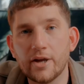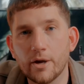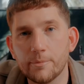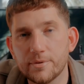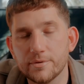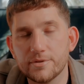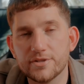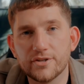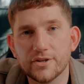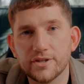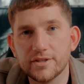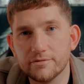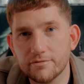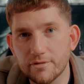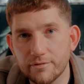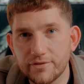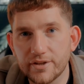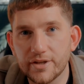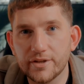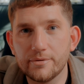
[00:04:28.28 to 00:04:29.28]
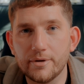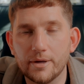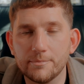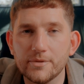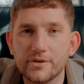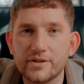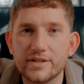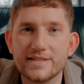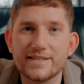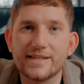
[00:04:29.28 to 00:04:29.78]
hope you enjoyed the review. I'm
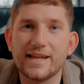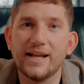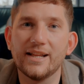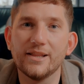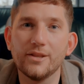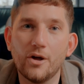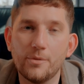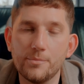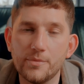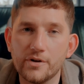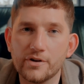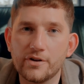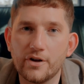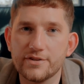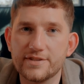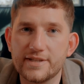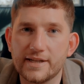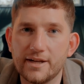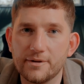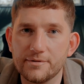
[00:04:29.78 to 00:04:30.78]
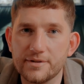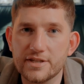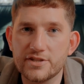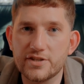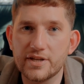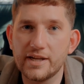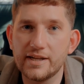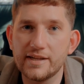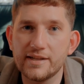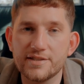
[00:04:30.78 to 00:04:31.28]
looking to get a lot more content out
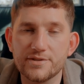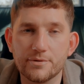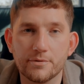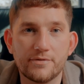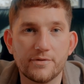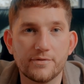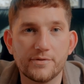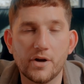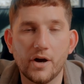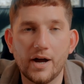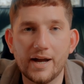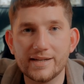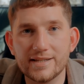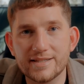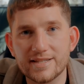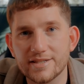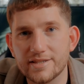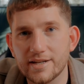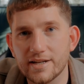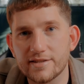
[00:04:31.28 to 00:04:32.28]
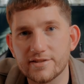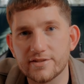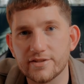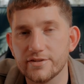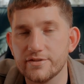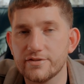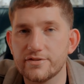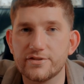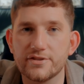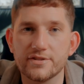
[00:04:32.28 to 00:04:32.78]
this year, so if you've got any
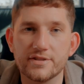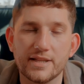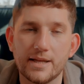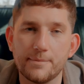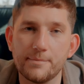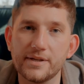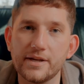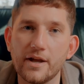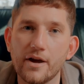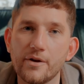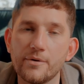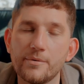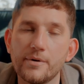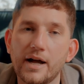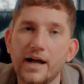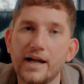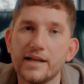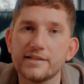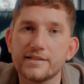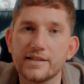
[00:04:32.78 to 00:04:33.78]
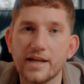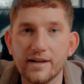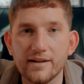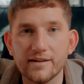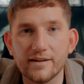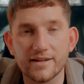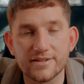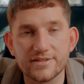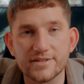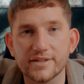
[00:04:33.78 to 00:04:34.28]
suggestions, just let me know. And yeah,
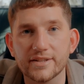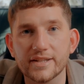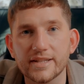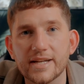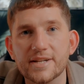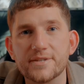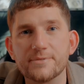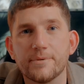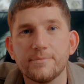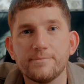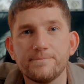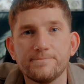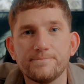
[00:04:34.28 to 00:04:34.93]
I'll see you on the next one.